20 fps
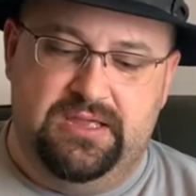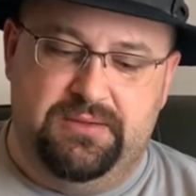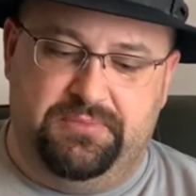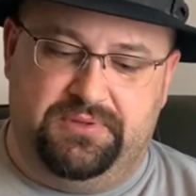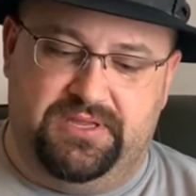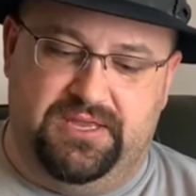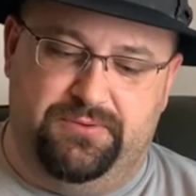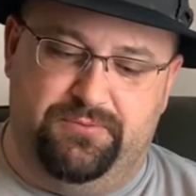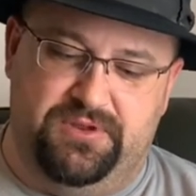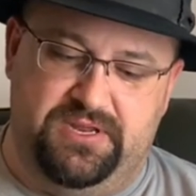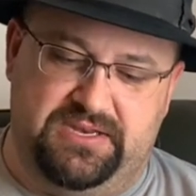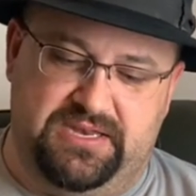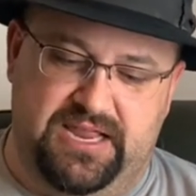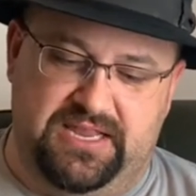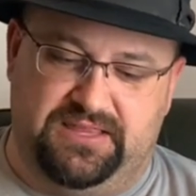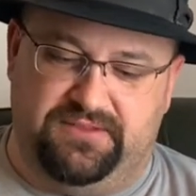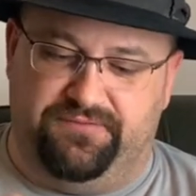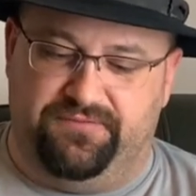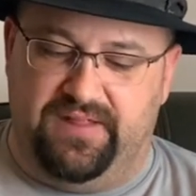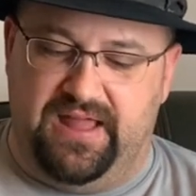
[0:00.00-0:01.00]
but then when you
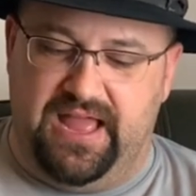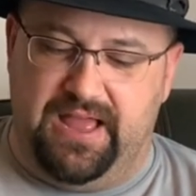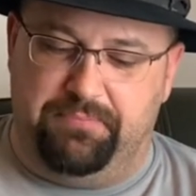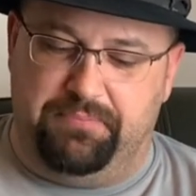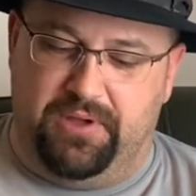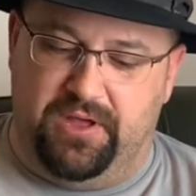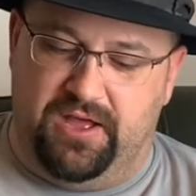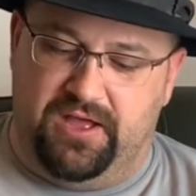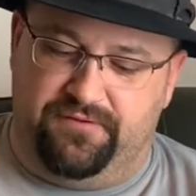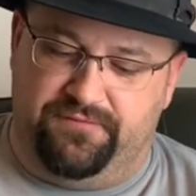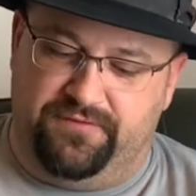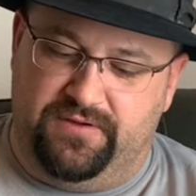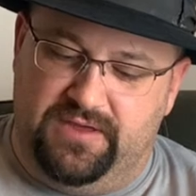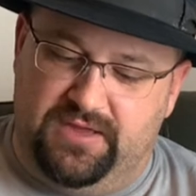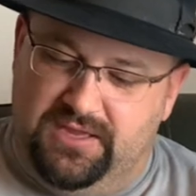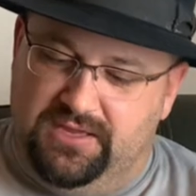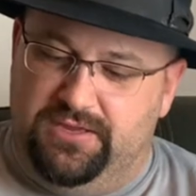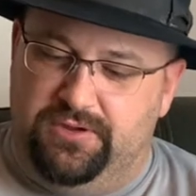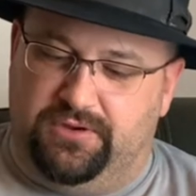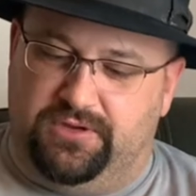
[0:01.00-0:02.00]
take the flap off,
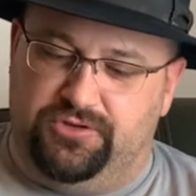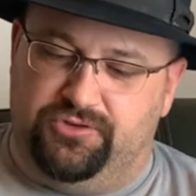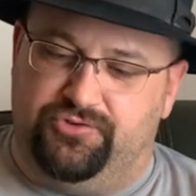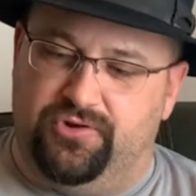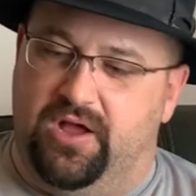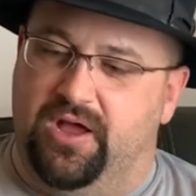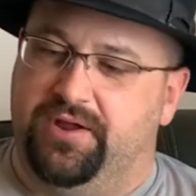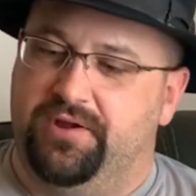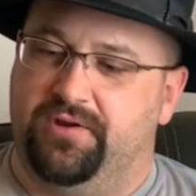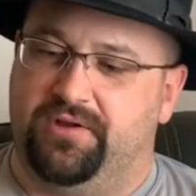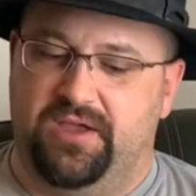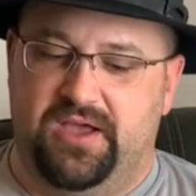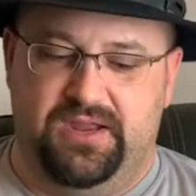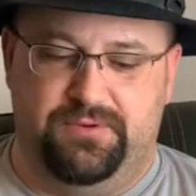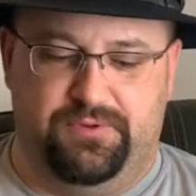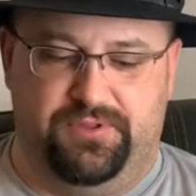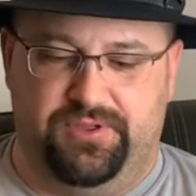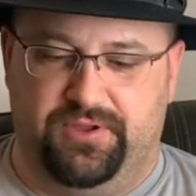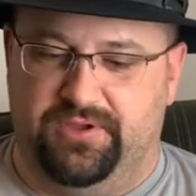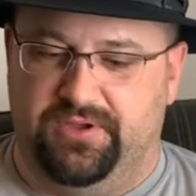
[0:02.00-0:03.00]
you can draw your gun
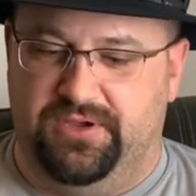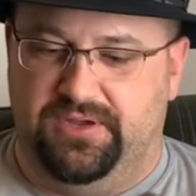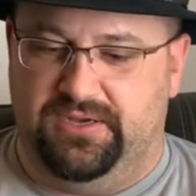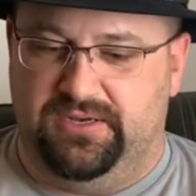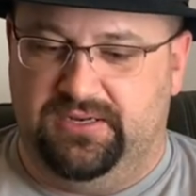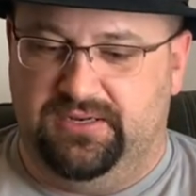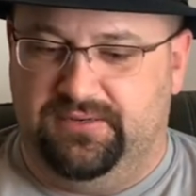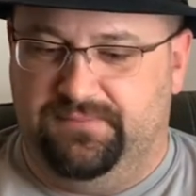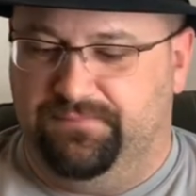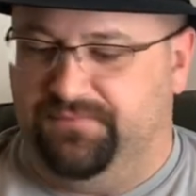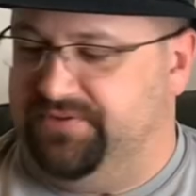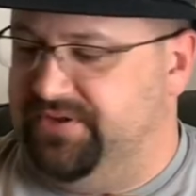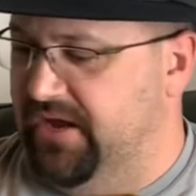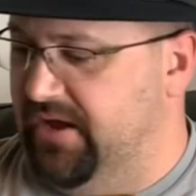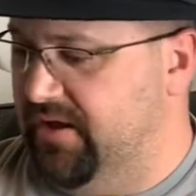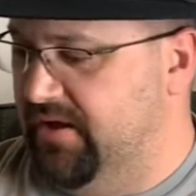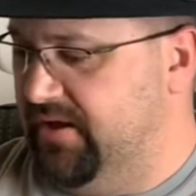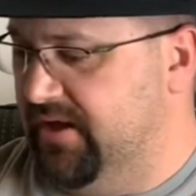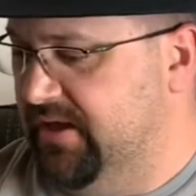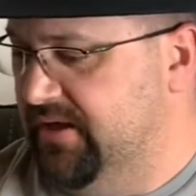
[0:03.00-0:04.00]
with a good
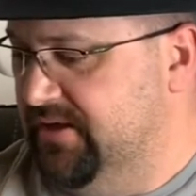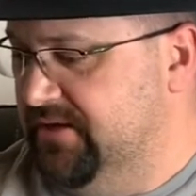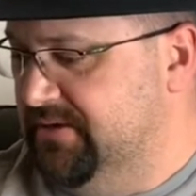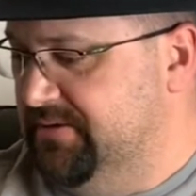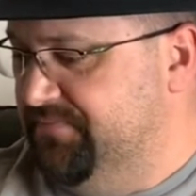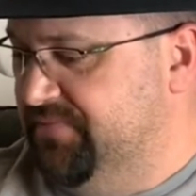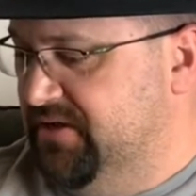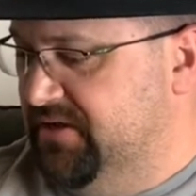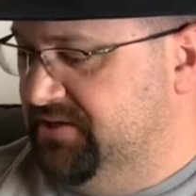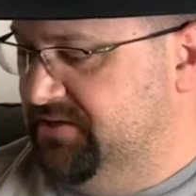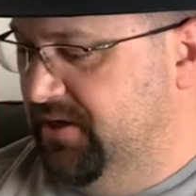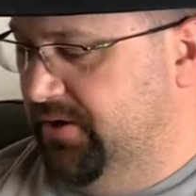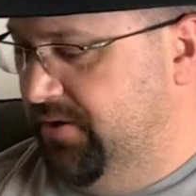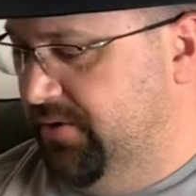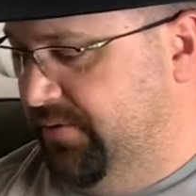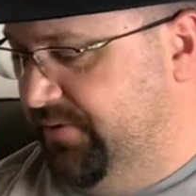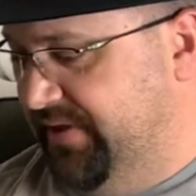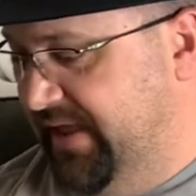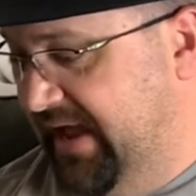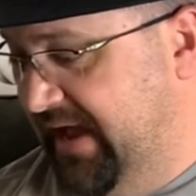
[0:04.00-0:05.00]
tug.
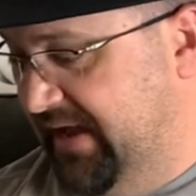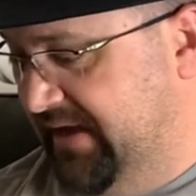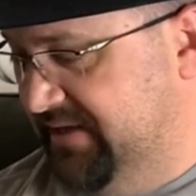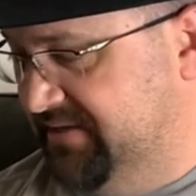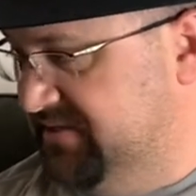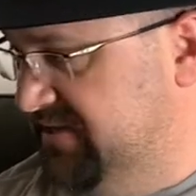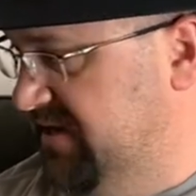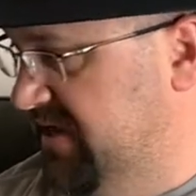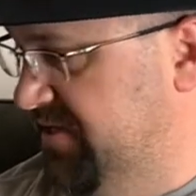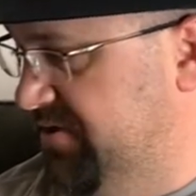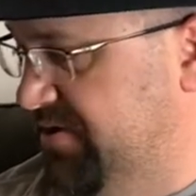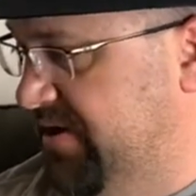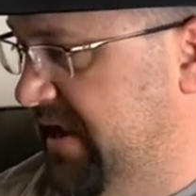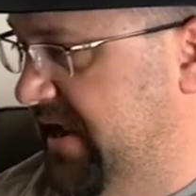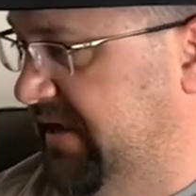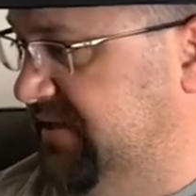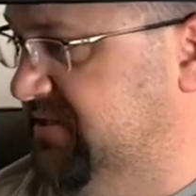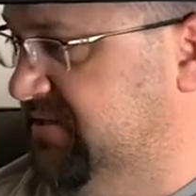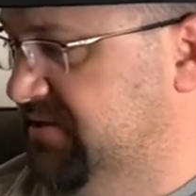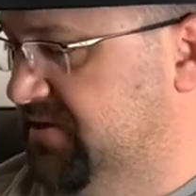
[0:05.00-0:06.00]
So that is another
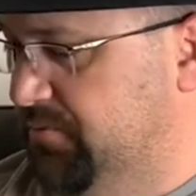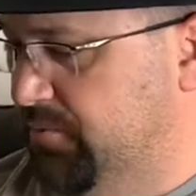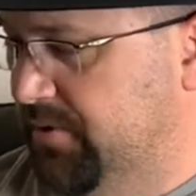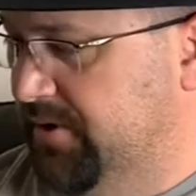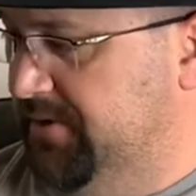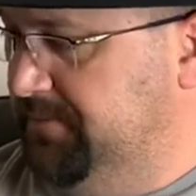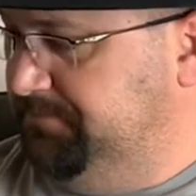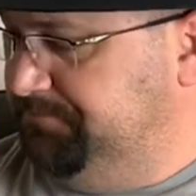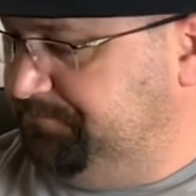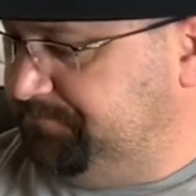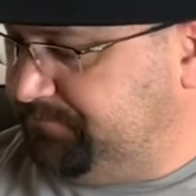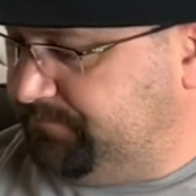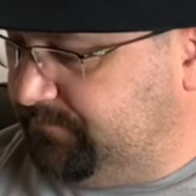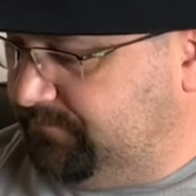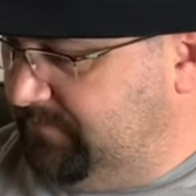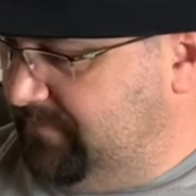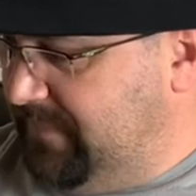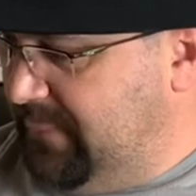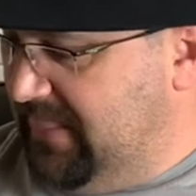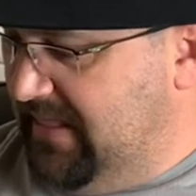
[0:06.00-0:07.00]
excellent one.
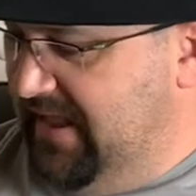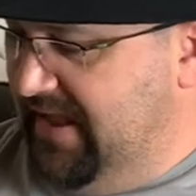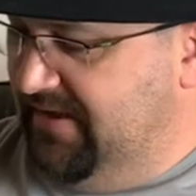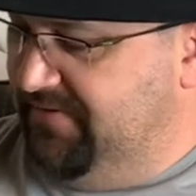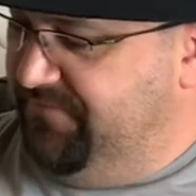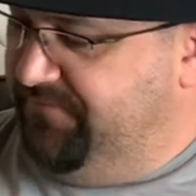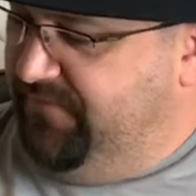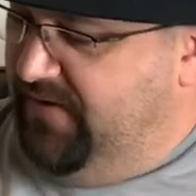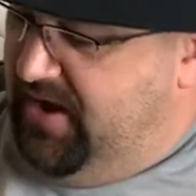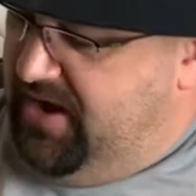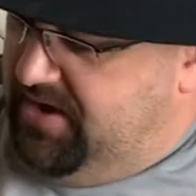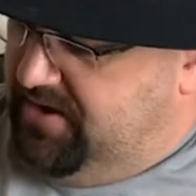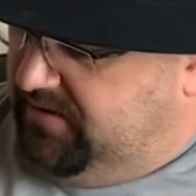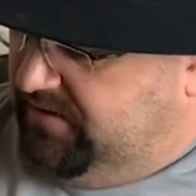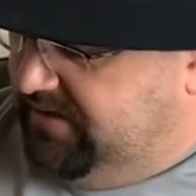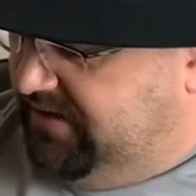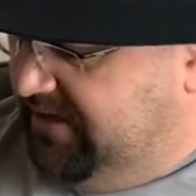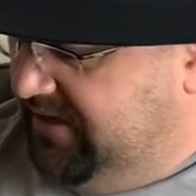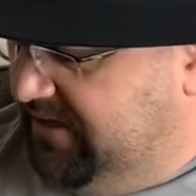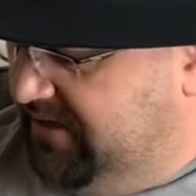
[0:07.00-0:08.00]
And
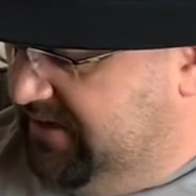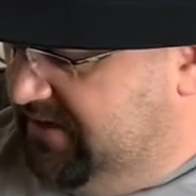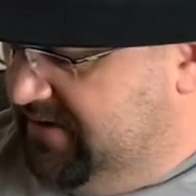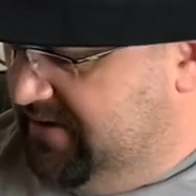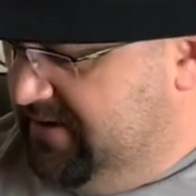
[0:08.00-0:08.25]
finally,